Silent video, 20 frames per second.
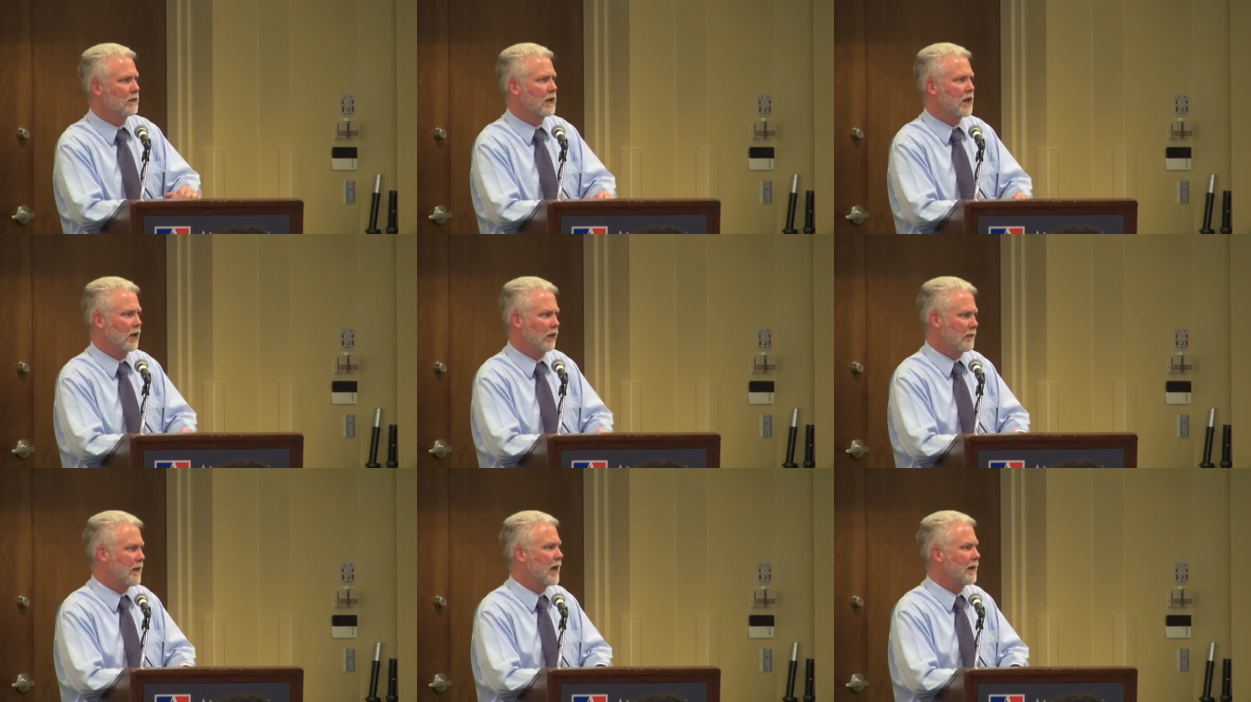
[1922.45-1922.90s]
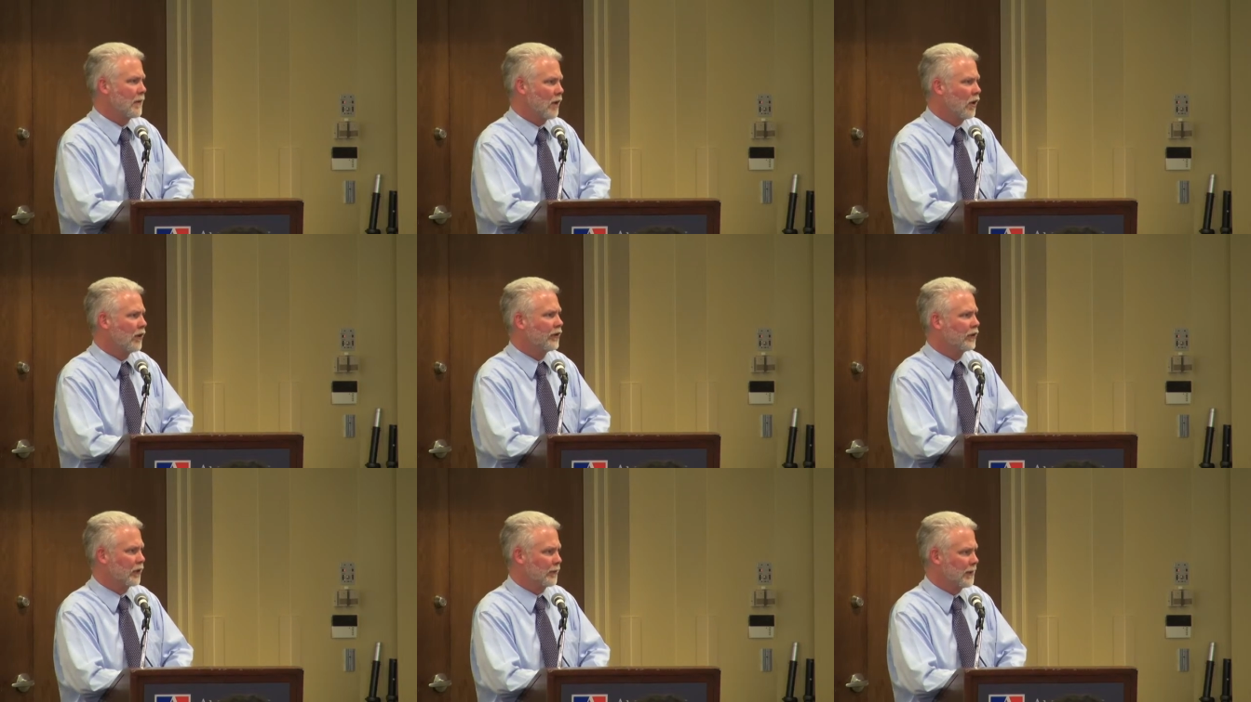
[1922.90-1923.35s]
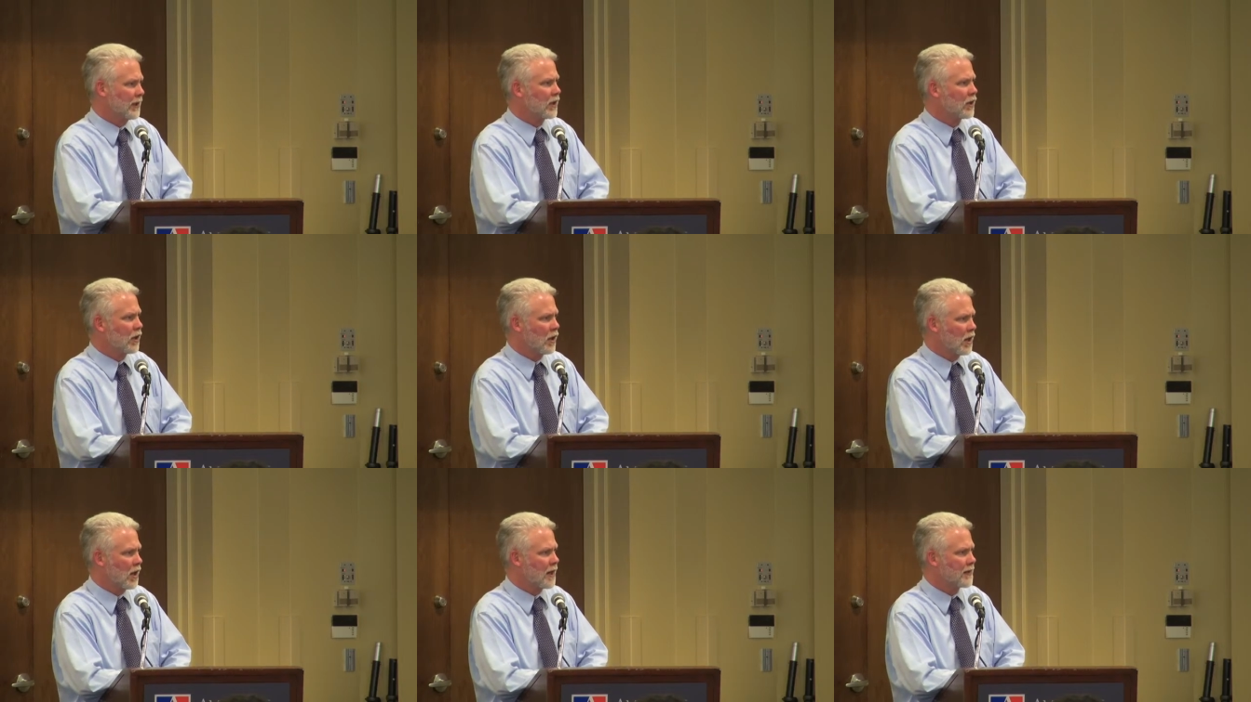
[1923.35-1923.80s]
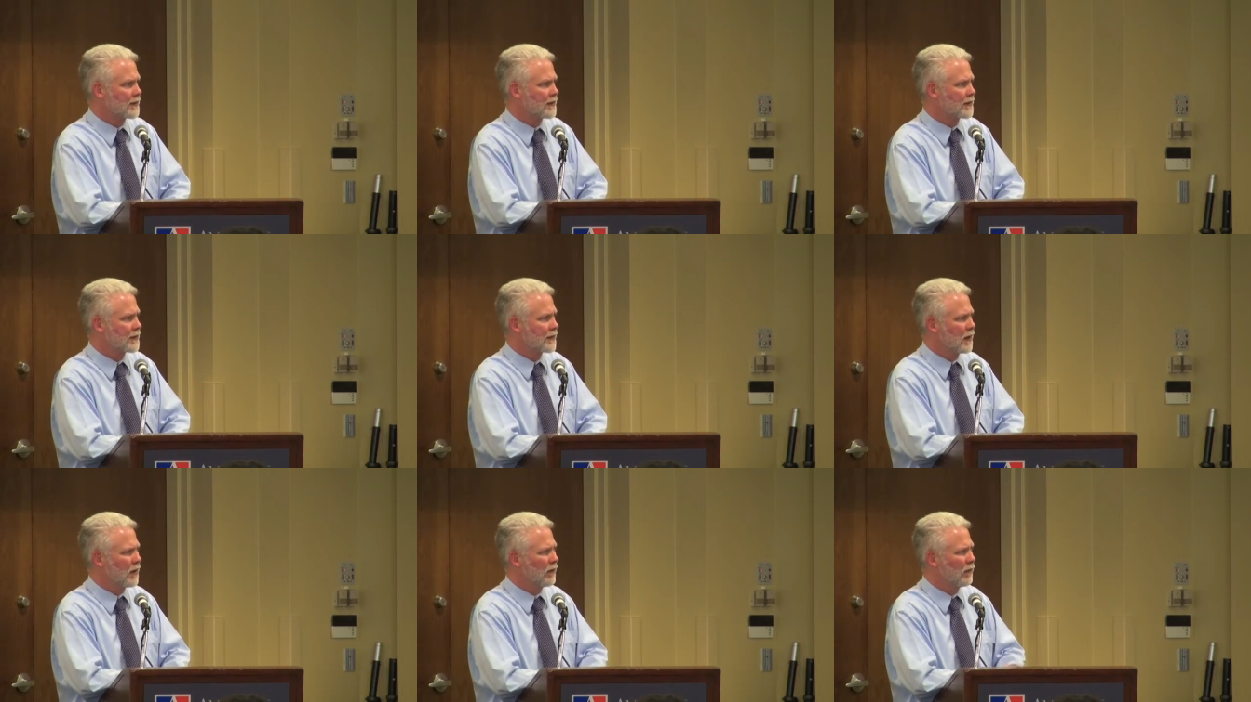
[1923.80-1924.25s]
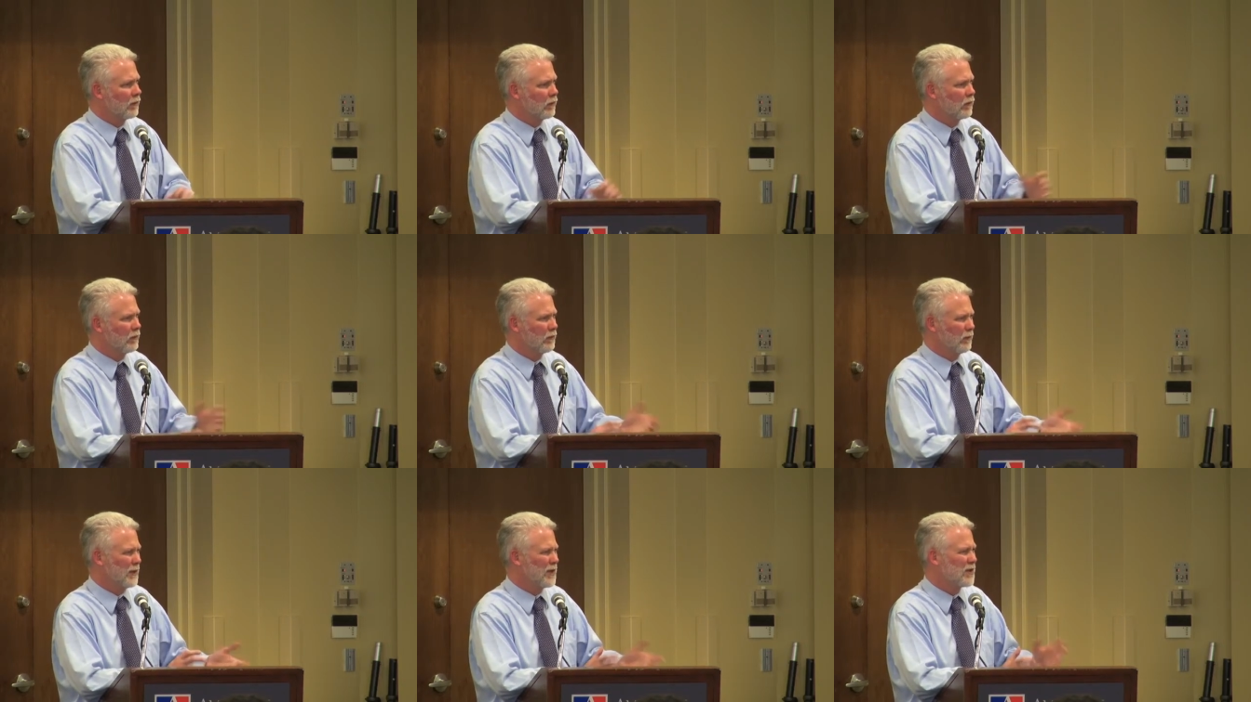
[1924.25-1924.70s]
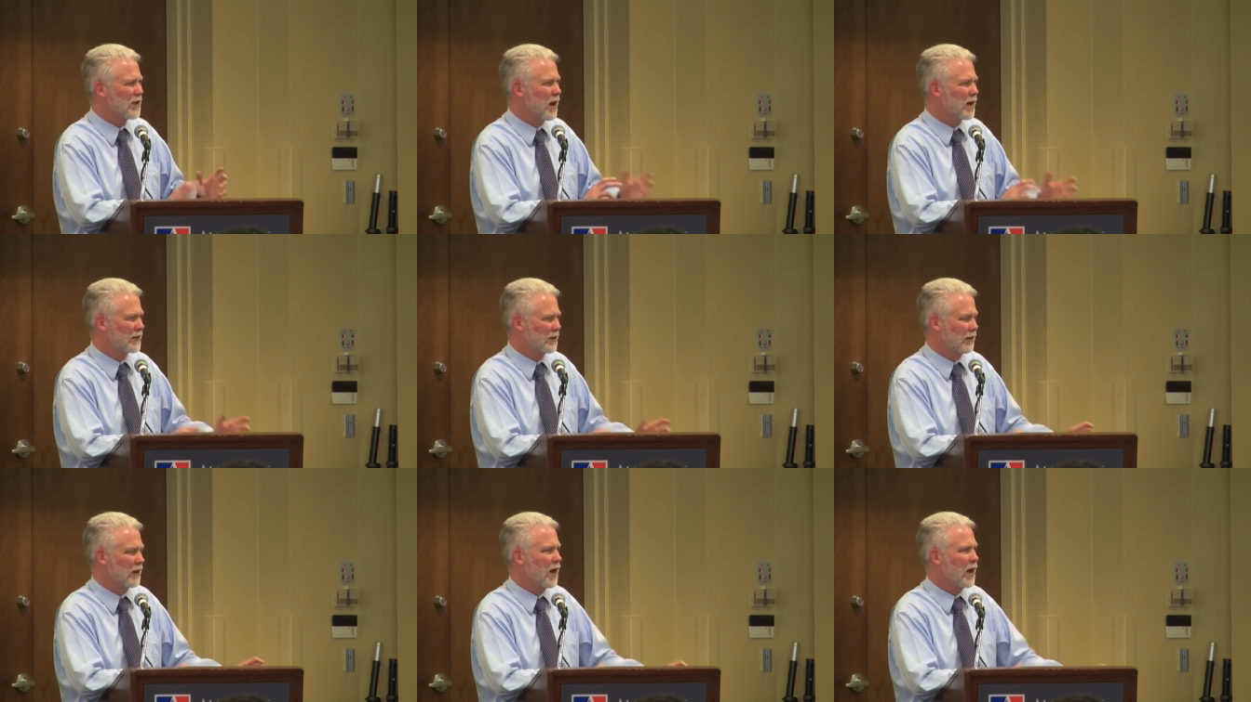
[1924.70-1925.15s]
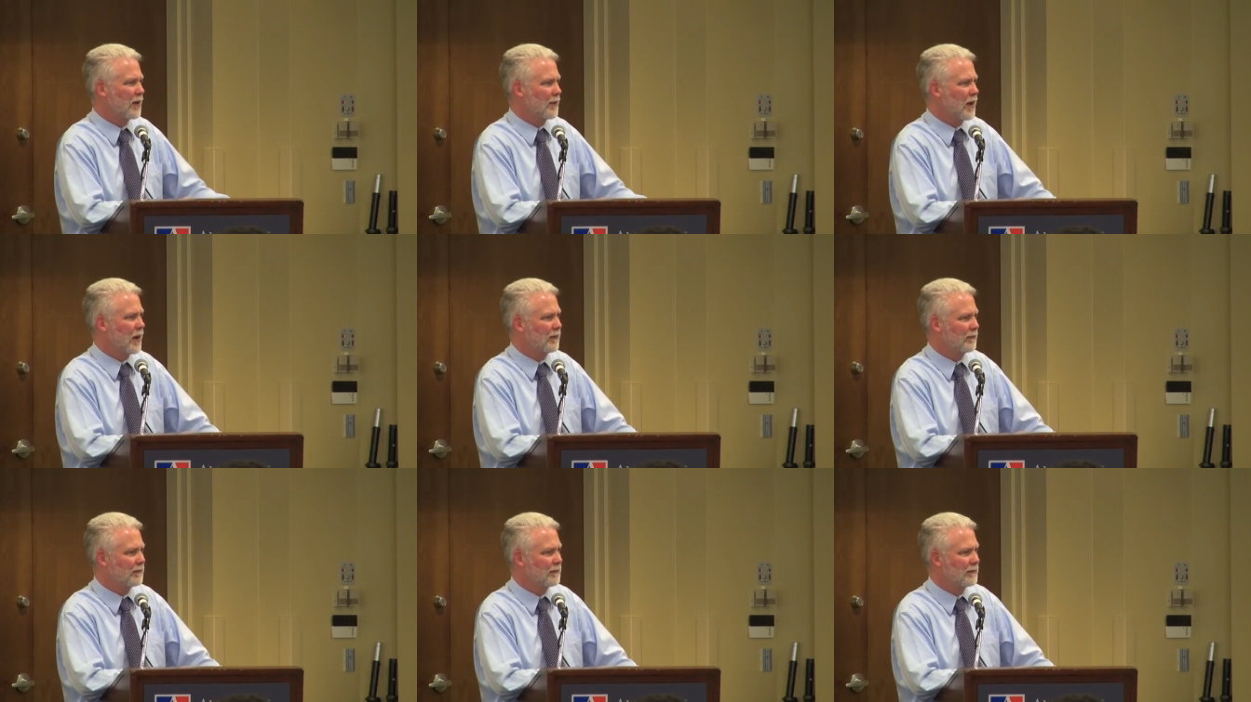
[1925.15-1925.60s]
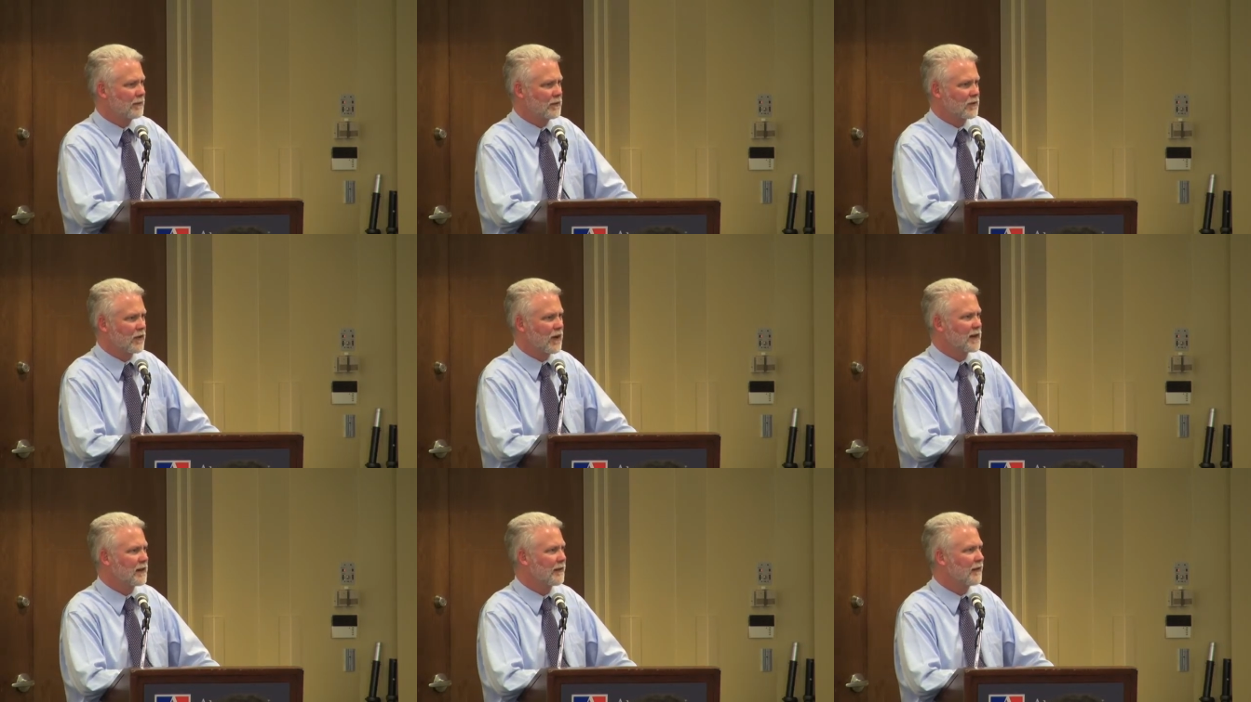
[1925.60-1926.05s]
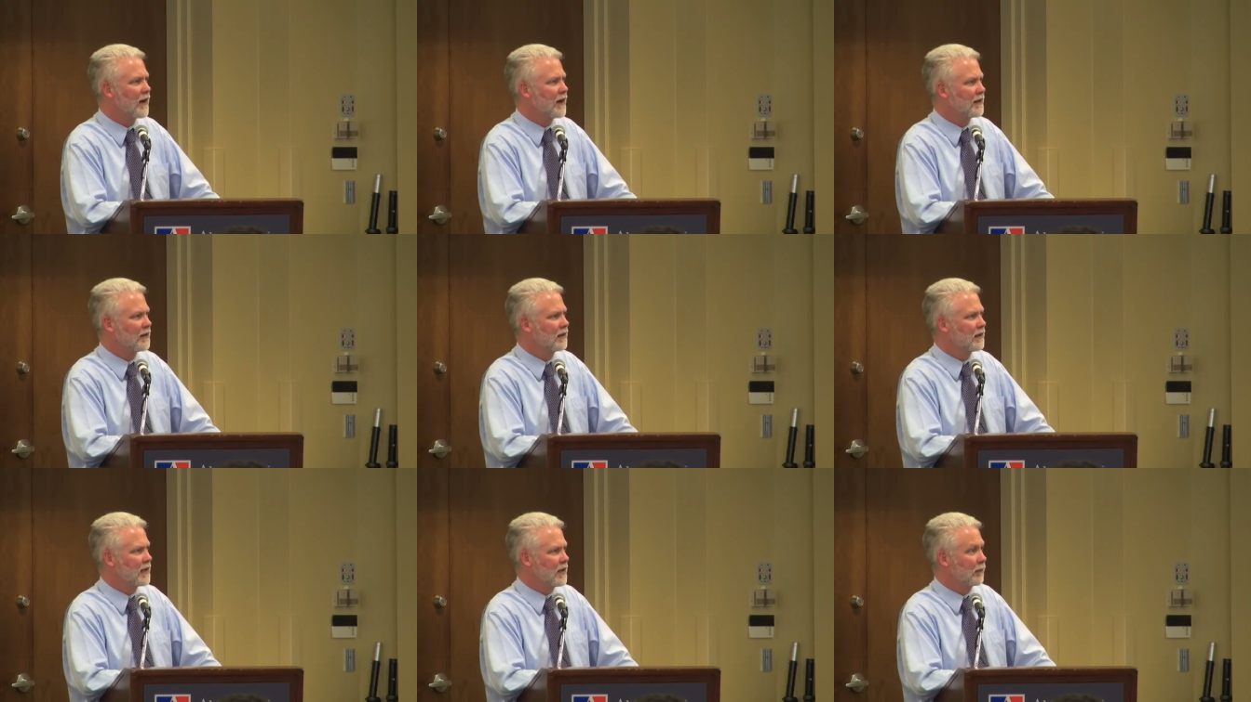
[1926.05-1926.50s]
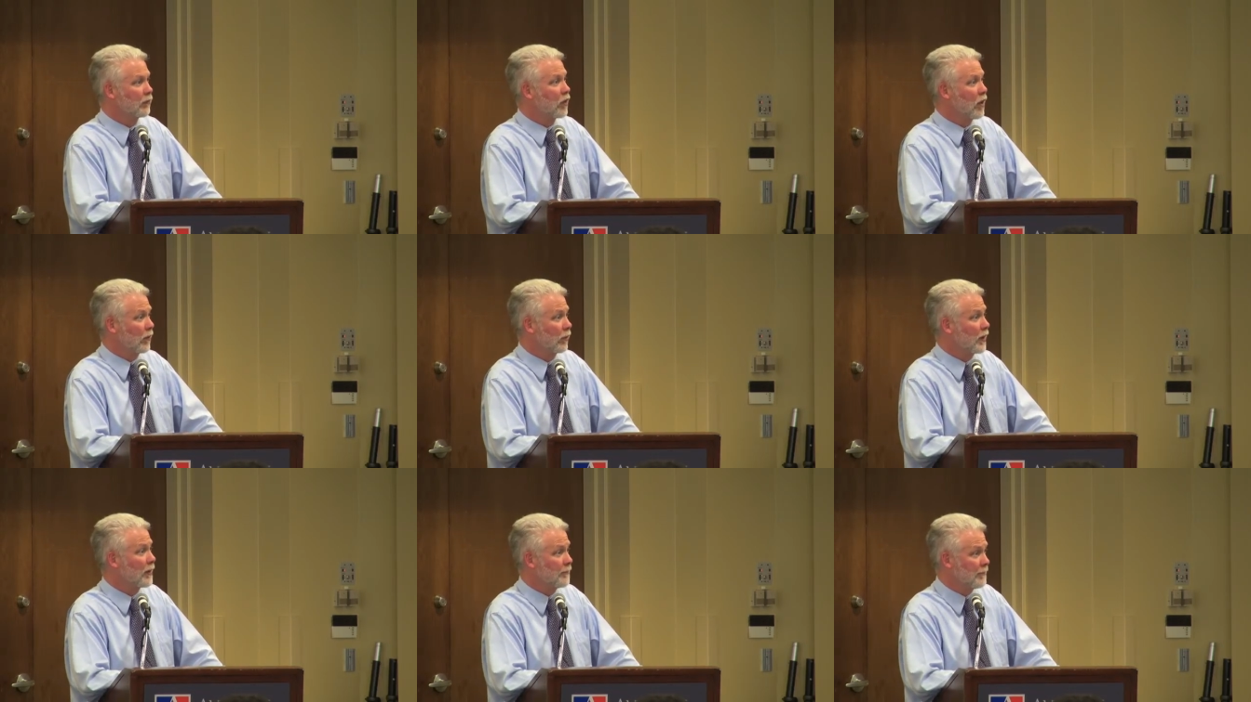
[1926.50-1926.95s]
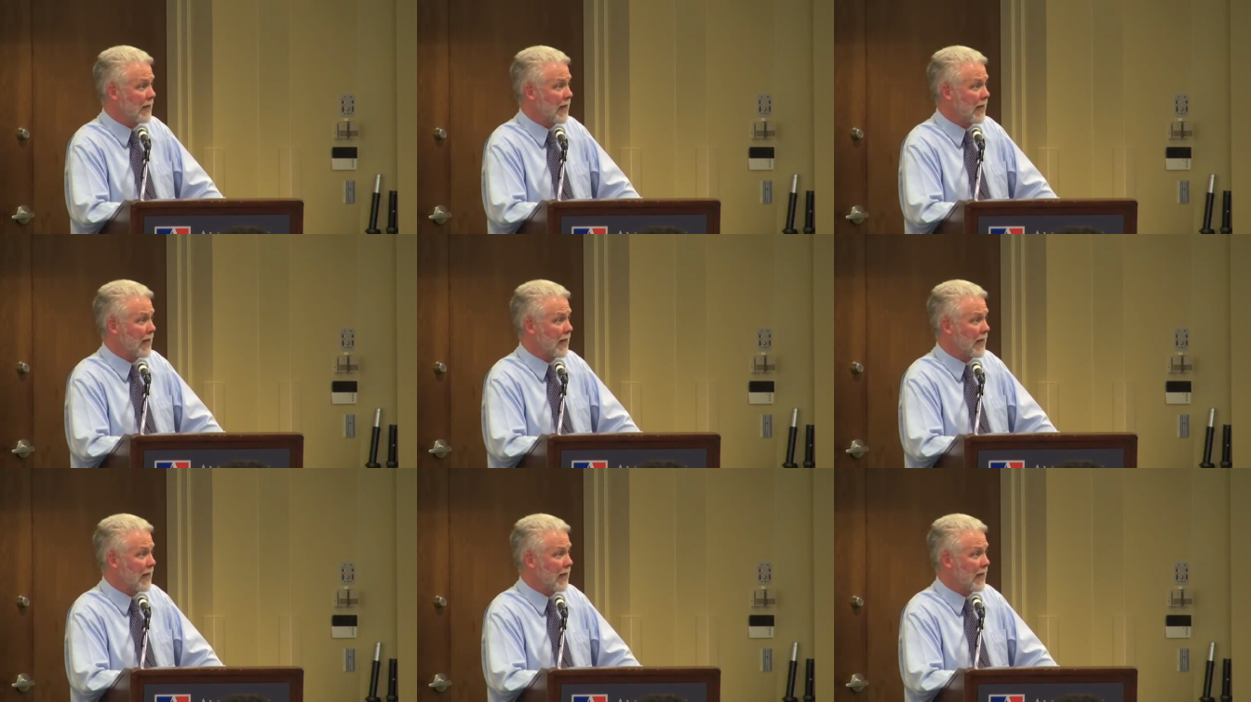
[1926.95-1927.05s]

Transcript: there may also be costs. So we talked a lot about trying to find the appropriate